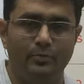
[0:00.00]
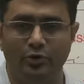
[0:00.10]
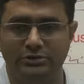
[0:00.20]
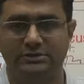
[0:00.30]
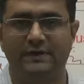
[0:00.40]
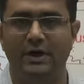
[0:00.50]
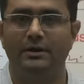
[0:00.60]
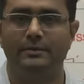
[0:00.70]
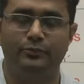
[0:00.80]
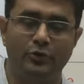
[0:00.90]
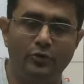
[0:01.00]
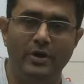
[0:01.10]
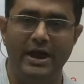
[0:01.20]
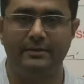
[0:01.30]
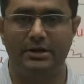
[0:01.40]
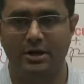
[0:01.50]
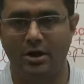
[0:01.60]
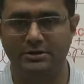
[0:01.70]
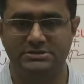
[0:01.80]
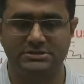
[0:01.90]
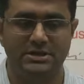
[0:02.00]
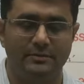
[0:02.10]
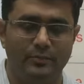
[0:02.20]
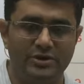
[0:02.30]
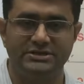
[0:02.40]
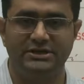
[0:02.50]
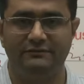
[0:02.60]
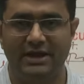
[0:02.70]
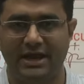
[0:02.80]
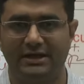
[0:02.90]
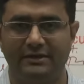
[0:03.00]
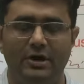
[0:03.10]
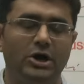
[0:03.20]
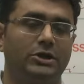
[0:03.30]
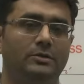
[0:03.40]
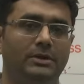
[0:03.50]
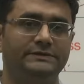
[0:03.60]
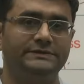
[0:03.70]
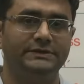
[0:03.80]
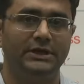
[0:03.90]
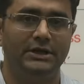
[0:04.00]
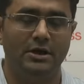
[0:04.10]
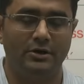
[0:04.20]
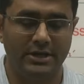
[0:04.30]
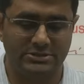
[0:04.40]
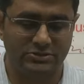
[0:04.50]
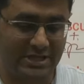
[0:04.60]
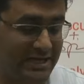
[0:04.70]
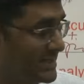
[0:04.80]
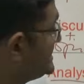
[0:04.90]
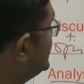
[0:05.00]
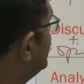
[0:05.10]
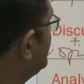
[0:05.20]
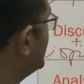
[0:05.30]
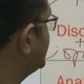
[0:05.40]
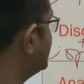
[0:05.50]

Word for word: both pro and cons, positive, negative arguments. Okay, so that is what is